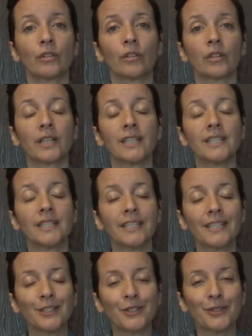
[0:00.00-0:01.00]

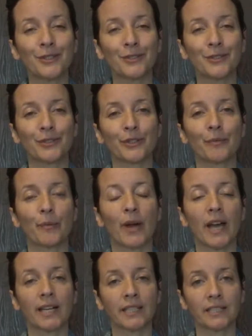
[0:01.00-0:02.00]
continue to
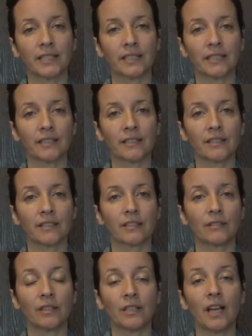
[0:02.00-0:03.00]
practice, to
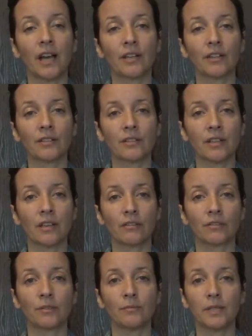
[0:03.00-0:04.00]
allow yourself
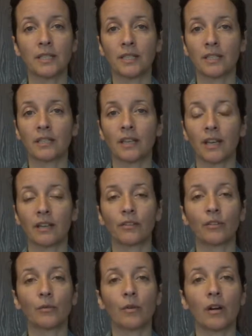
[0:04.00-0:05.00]
to be as
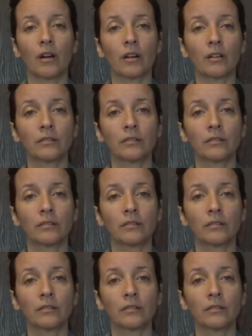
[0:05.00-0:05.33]
you are,